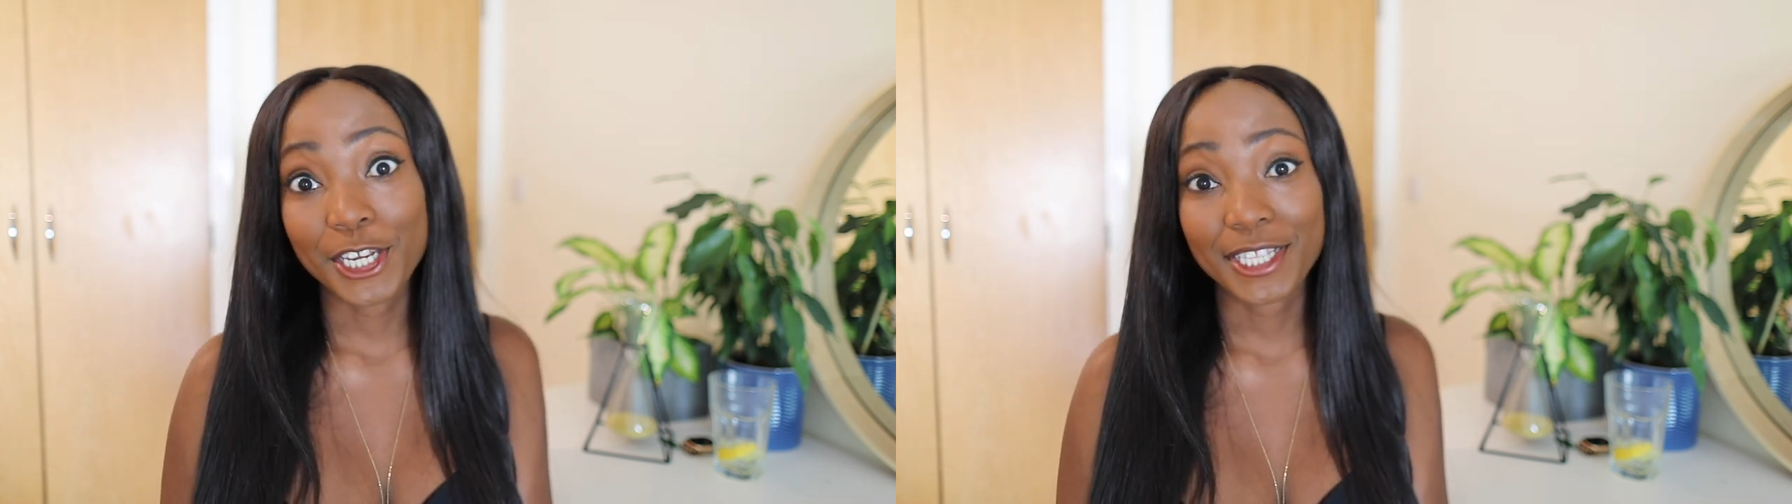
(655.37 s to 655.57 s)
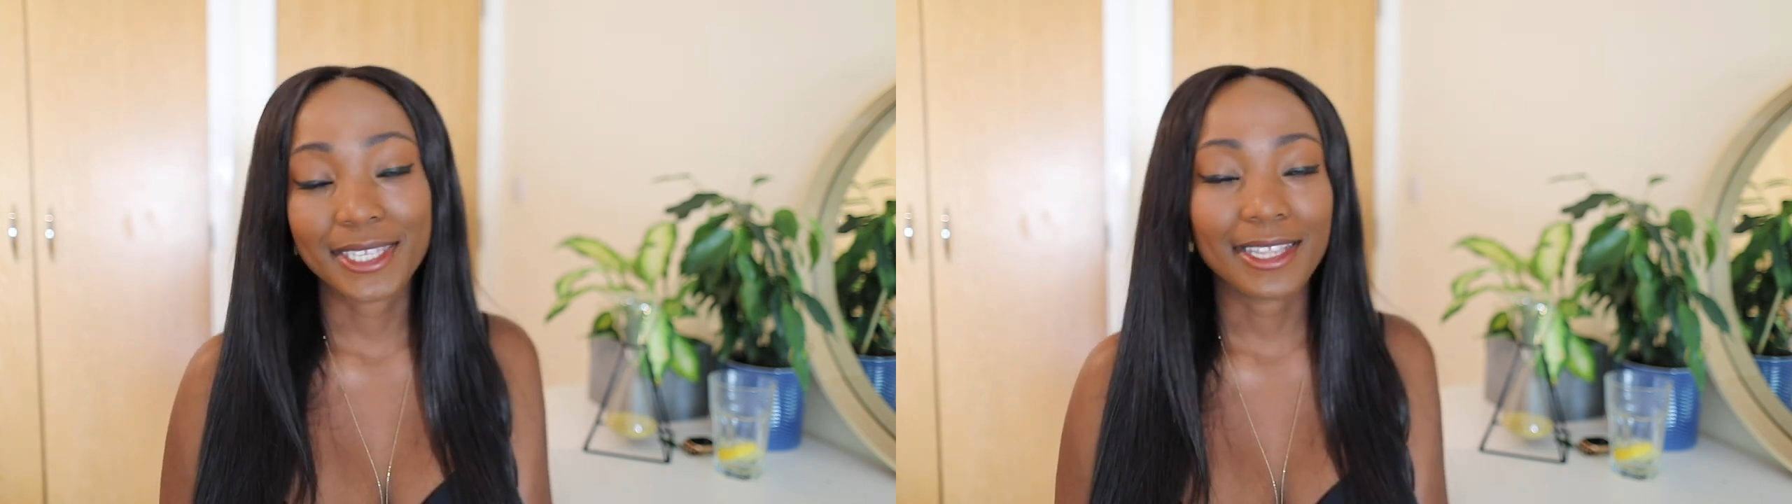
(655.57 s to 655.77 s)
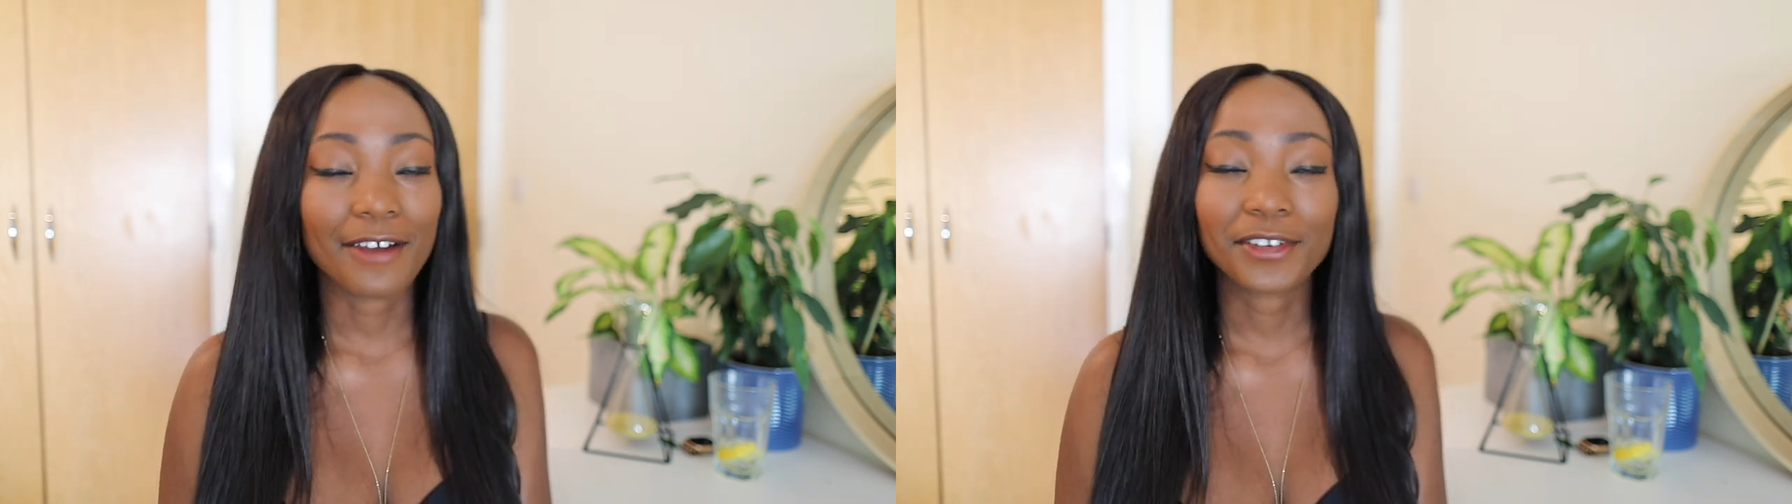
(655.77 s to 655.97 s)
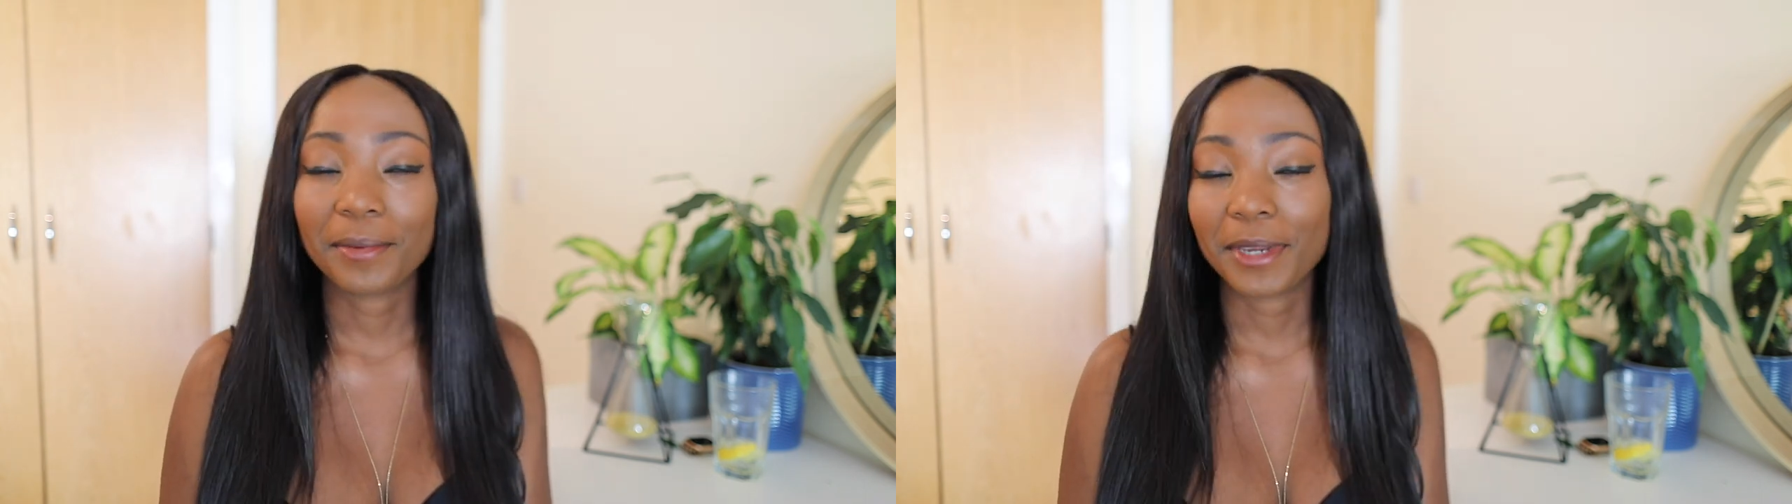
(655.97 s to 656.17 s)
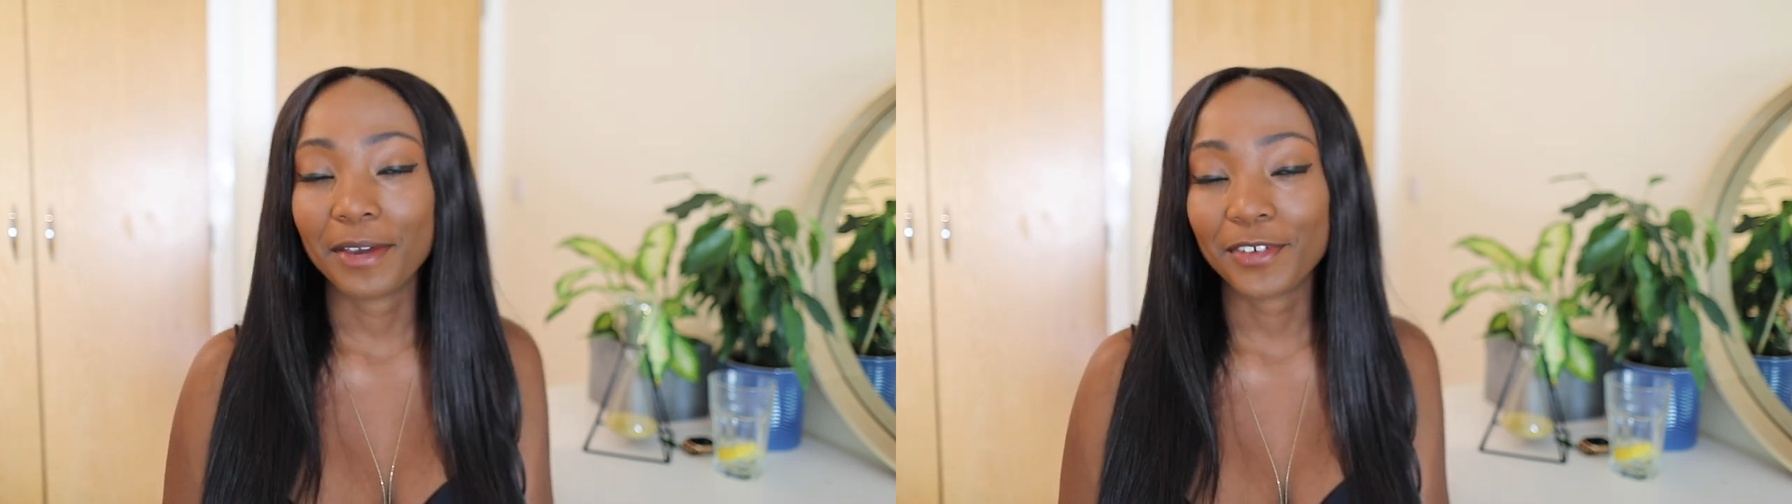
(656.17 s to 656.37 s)
good stuff
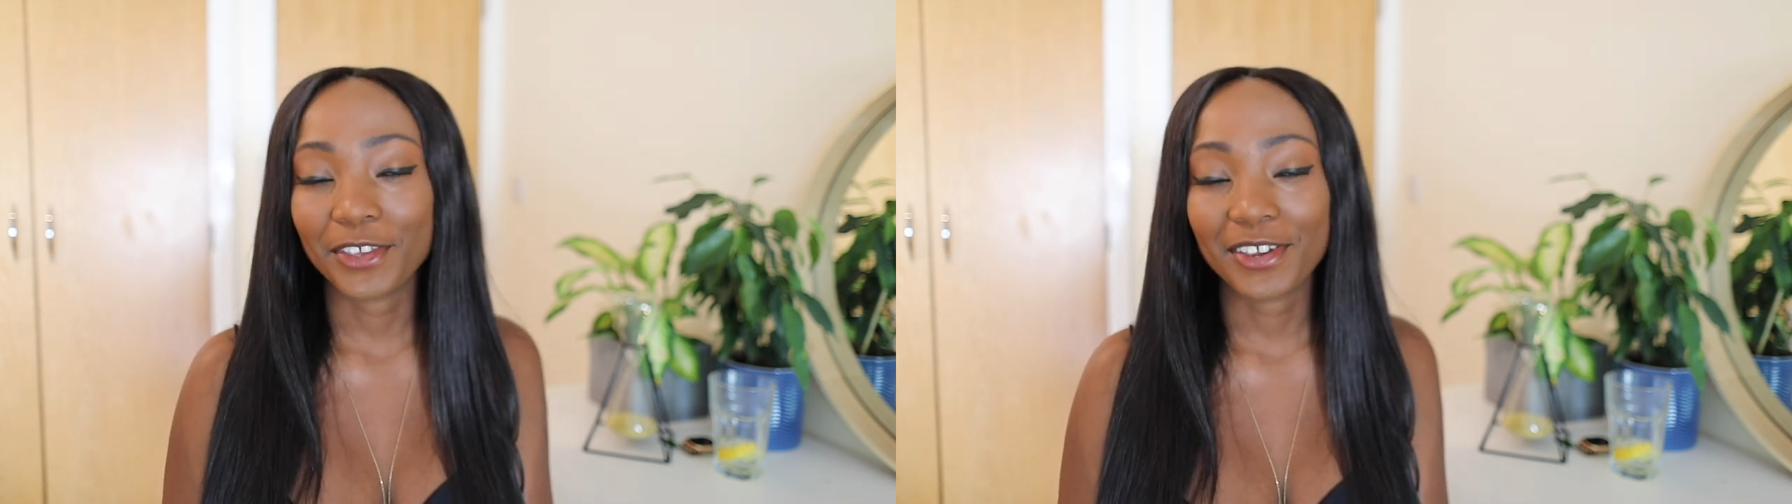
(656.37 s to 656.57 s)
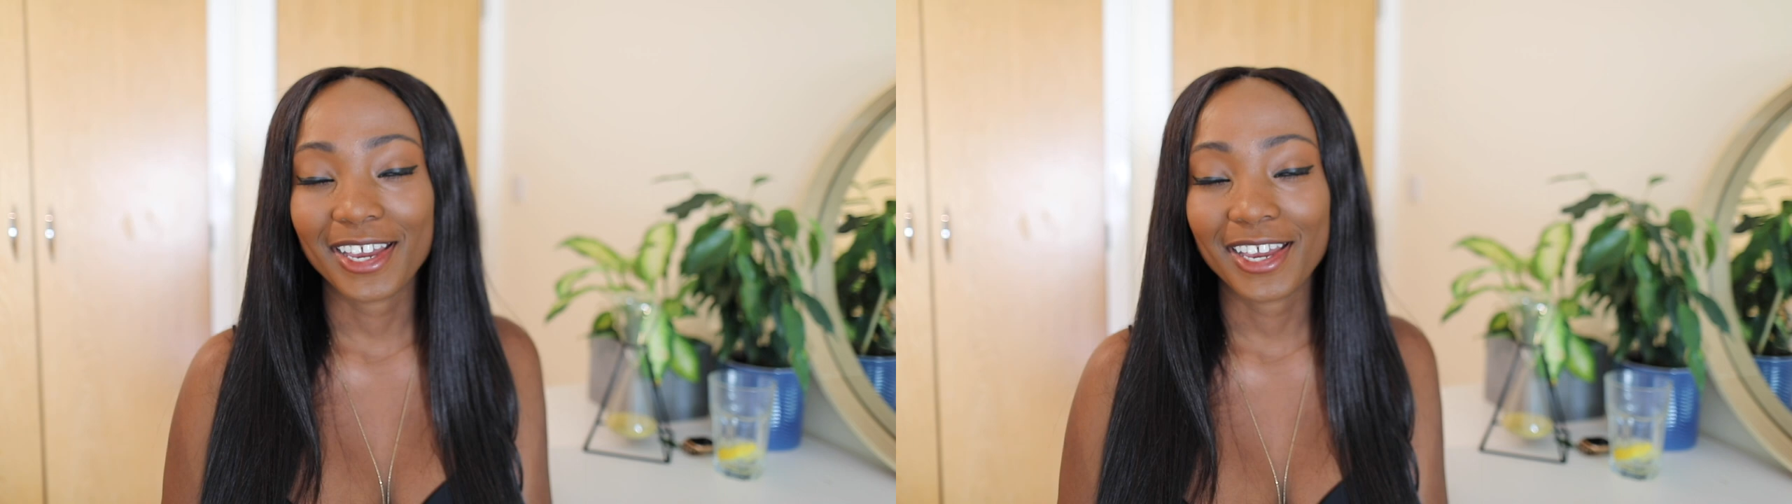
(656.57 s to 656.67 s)
coming up for you